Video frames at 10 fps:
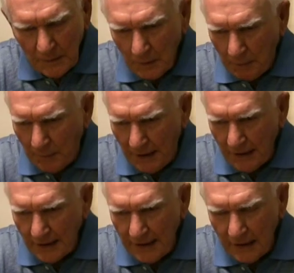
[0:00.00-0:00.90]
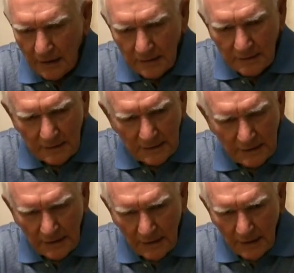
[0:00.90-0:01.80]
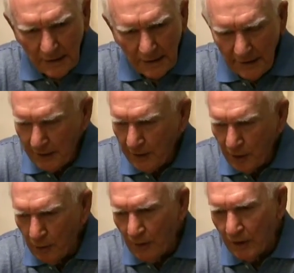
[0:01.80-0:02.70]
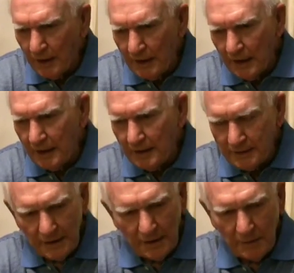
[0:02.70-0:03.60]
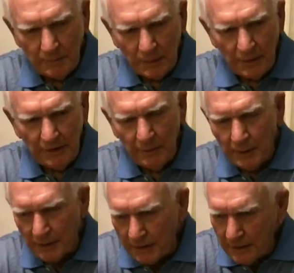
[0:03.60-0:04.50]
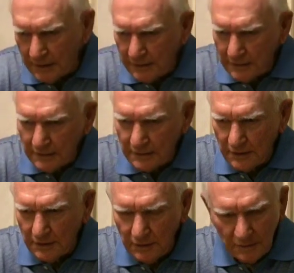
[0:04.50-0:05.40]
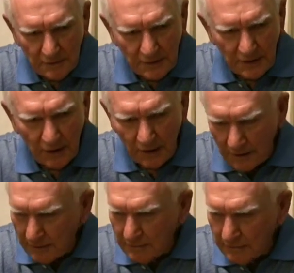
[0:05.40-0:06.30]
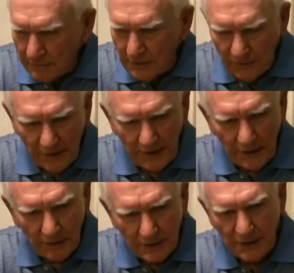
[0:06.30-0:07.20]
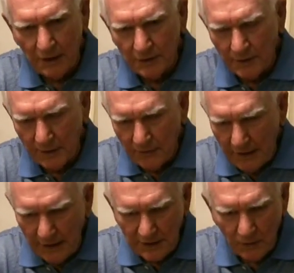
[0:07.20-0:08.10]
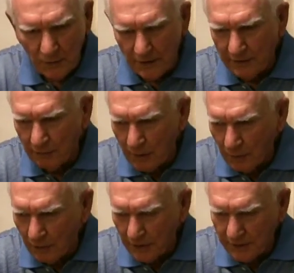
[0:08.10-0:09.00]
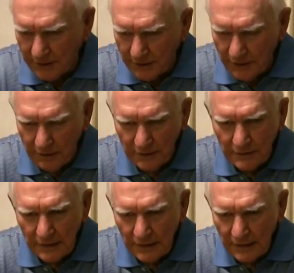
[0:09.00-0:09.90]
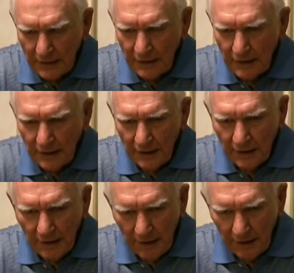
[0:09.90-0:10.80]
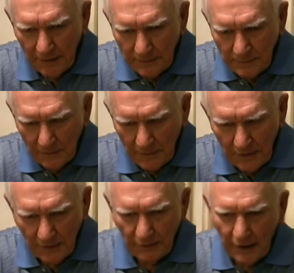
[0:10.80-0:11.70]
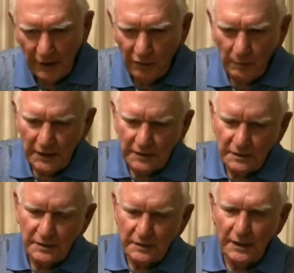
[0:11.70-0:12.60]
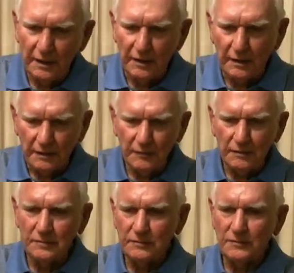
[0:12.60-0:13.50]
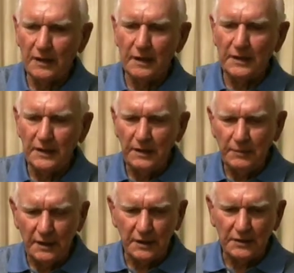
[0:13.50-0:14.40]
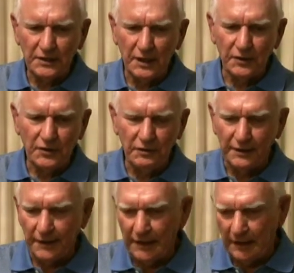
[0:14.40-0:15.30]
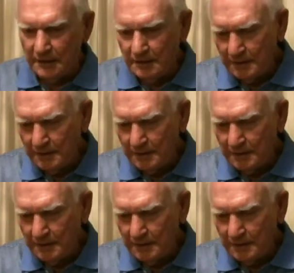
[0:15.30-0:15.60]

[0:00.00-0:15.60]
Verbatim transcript: We piled out, and then no Nomar got in a perimeter to start defending ourselves or advancing whatever we were ordered to do. And the rifleman in our fire team got shot through the leg.